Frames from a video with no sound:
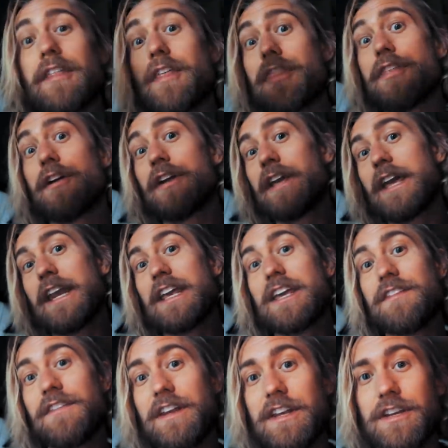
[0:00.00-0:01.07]
Now, the third
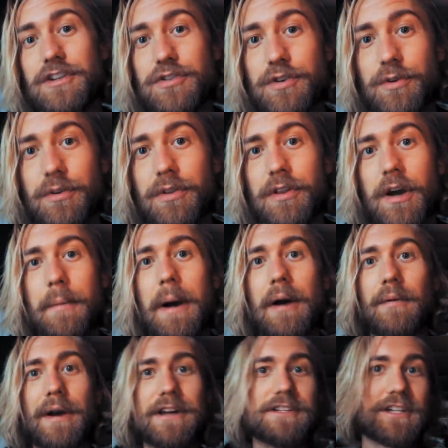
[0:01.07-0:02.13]
inconvenient truth
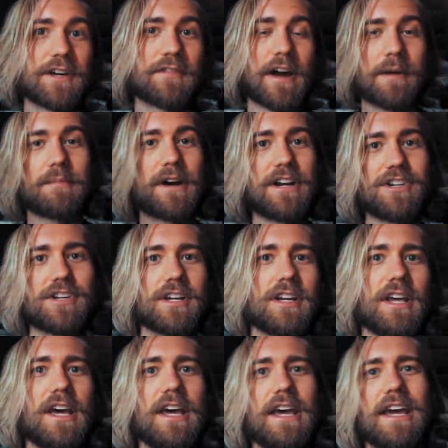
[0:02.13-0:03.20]
about raising your
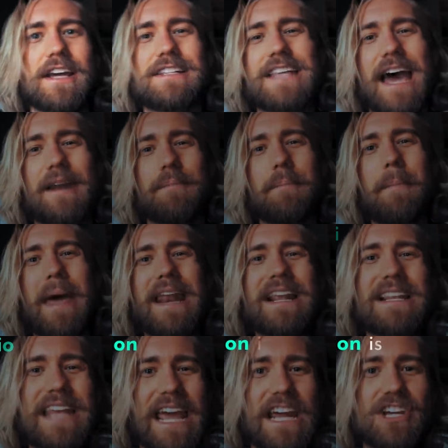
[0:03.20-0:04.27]
vibration is that
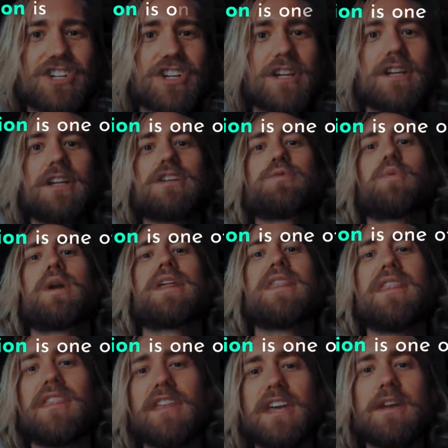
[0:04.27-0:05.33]
meditation is one
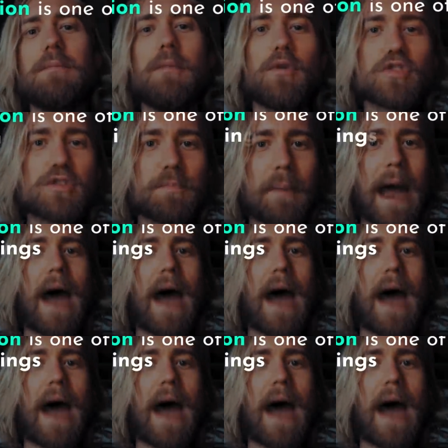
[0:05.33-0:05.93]
of the most